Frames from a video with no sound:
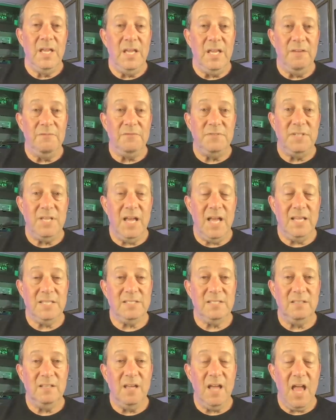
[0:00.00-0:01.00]
if
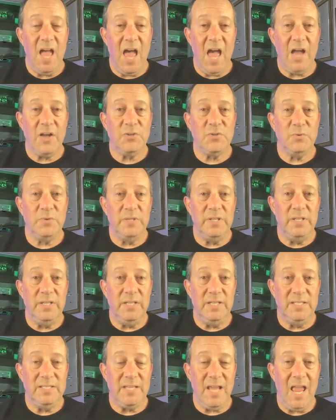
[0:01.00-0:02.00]
Tesla actually
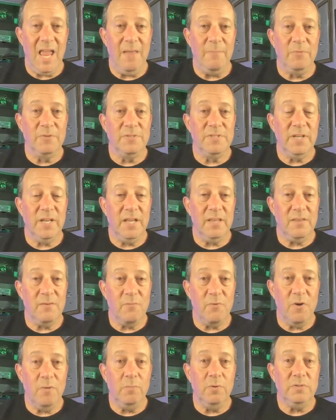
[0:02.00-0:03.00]
is able to get the
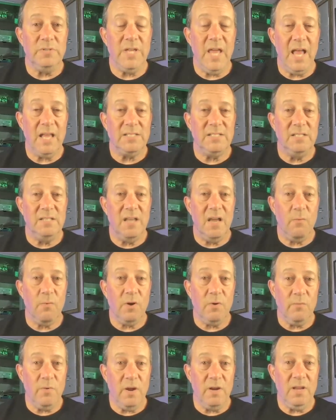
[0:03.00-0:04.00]
robotaxi
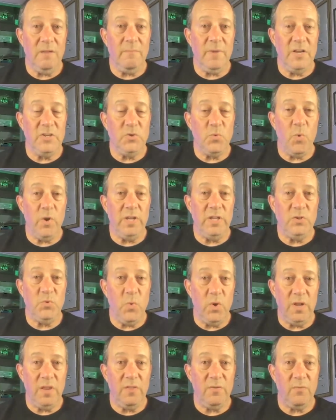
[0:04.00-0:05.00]
network running by
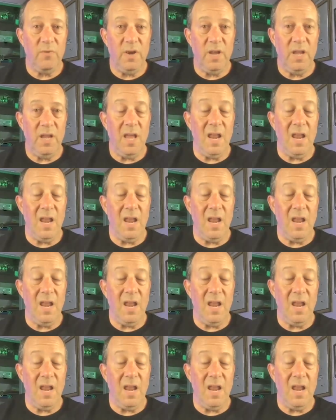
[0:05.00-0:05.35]
2023,